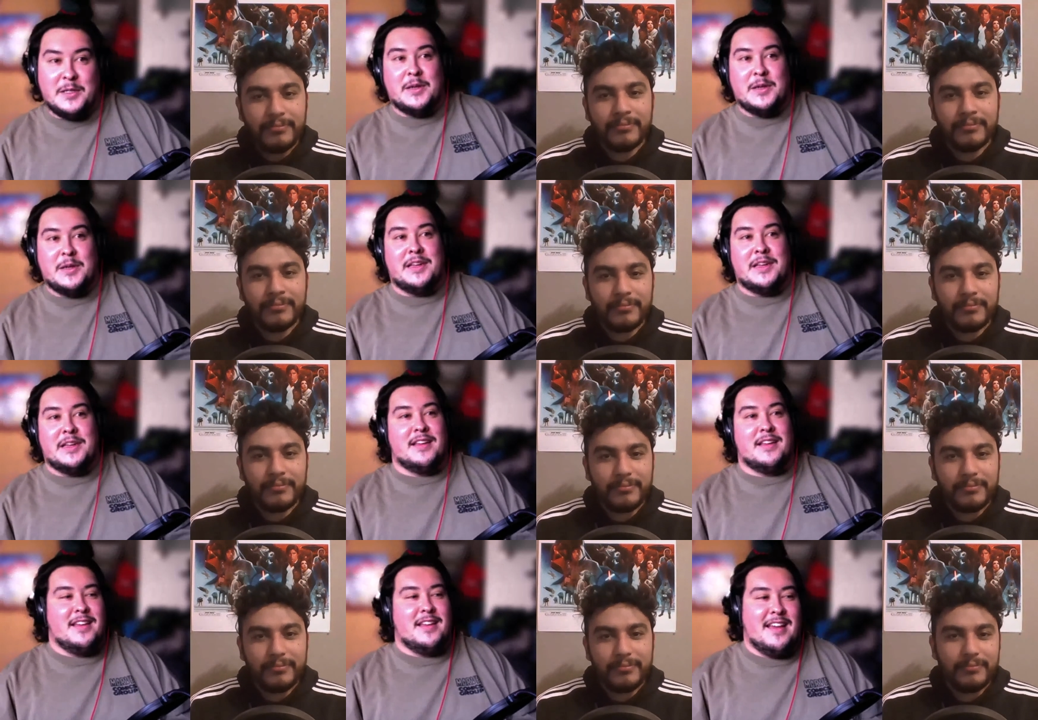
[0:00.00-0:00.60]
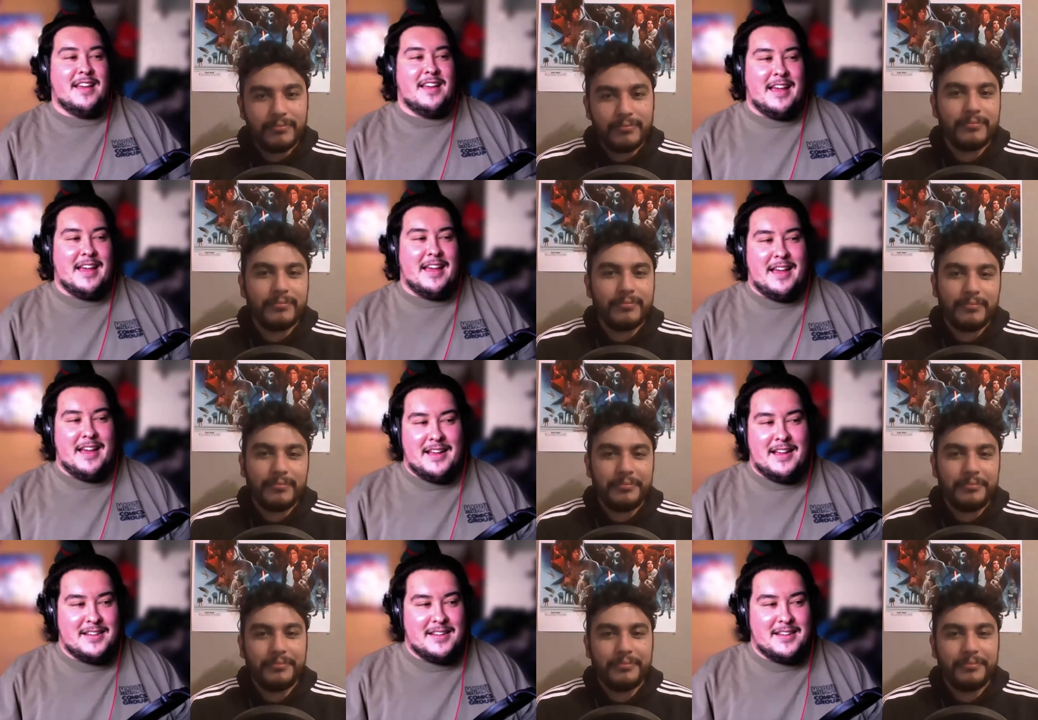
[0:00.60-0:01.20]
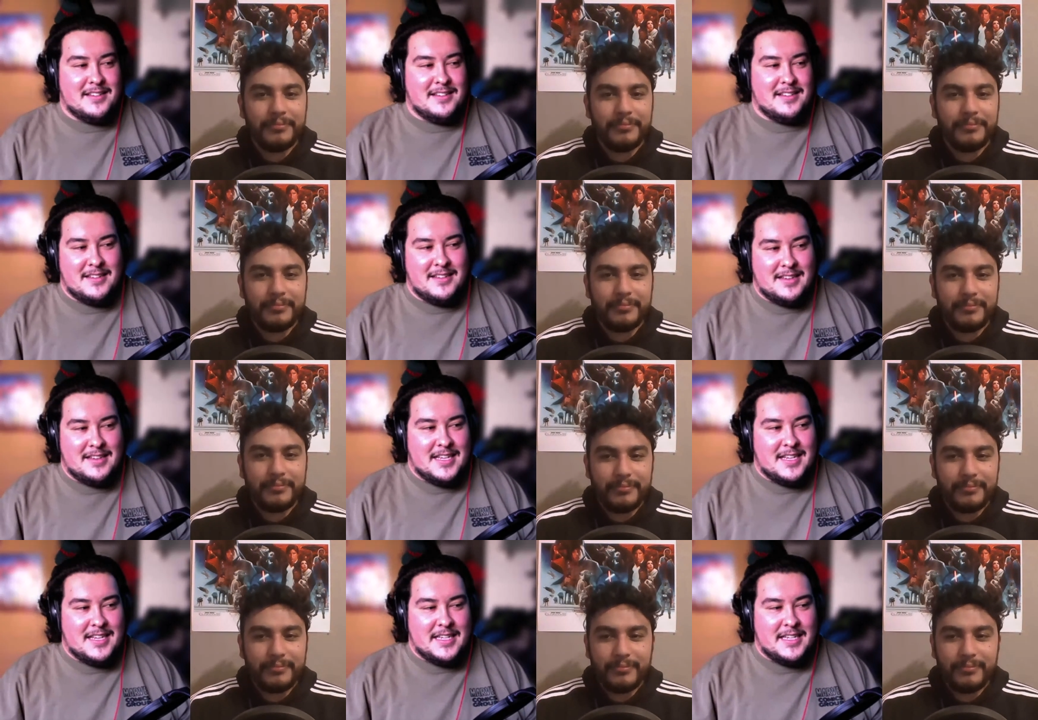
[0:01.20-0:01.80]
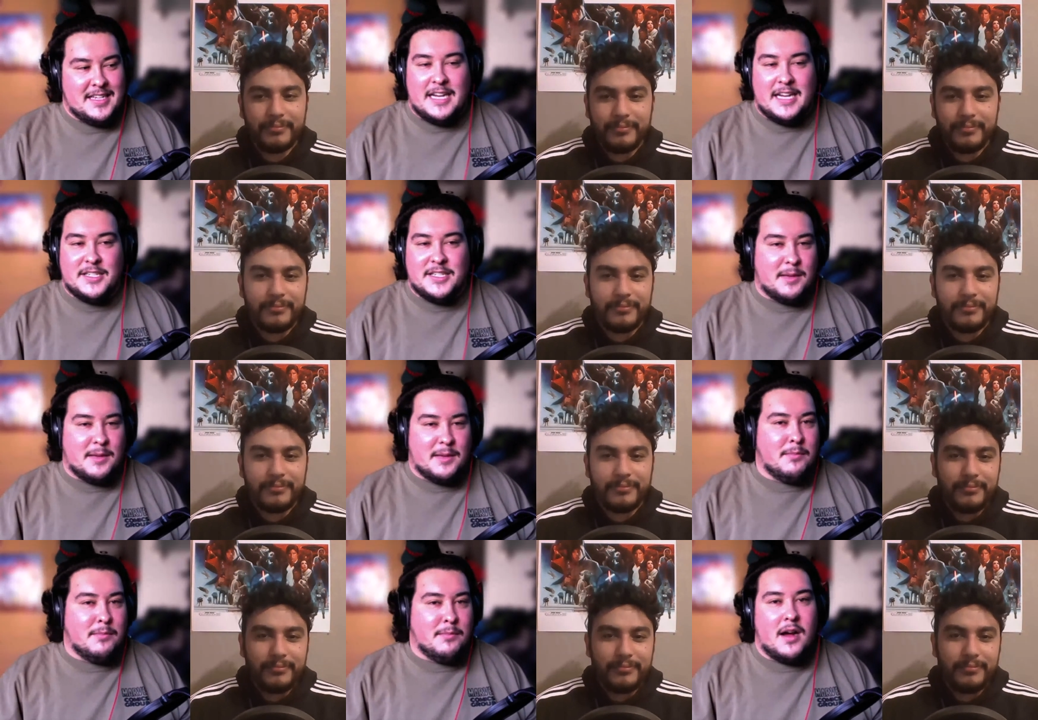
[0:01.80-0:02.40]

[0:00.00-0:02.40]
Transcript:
Speaker 1: to it. And, yeah, just a